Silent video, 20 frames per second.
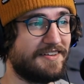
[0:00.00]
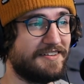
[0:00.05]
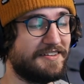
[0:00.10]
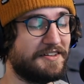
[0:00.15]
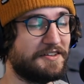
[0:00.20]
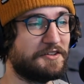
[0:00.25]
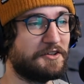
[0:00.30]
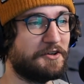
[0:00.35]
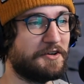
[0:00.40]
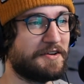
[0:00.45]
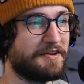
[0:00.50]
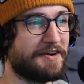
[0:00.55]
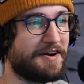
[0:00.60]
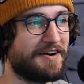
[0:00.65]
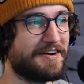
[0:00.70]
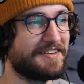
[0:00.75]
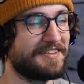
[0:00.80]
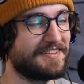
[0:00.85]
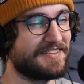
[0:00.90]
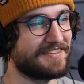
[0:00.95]
They turn it
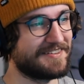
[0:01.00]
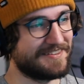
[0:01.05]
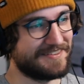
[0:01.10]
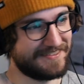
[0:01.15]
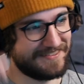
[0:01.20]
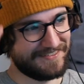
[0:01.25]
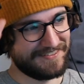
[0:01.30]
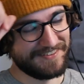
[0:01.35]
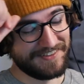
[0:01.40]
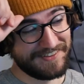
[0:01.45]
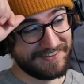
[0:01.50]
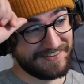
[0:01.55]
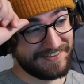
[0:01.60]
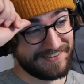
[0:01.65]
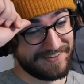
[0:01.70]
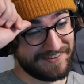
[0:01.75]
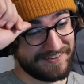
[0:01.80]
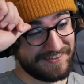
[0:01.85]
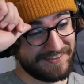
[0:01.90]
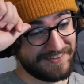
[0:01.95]
on. Someone
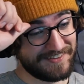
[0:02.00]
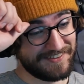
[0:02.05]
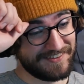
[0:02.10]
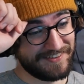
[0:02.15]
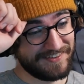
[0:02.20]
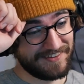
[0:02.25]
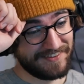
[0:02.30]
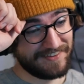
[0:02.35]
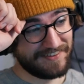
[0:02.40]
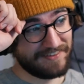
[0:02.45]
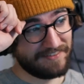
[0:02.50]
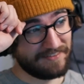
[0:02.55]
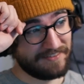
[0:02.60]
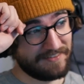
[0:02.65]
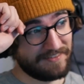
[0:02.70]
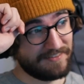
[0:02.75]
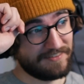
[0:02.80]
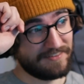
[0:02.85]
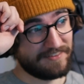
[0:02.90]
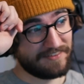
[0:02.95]
get this kid an
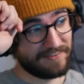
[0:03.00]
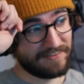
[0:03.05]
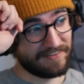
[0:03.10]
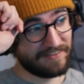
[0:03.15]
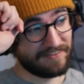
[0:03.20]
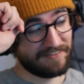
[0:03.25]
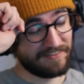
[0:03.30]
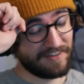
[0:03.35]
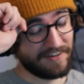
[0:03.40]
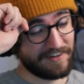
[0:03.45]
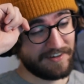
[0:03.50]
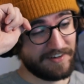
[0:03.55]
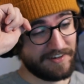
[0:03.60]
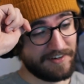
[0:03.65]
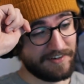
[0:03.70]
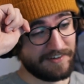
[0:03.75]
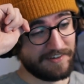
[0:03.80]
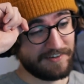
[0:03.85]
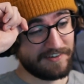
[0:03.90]
earpiece. Okay.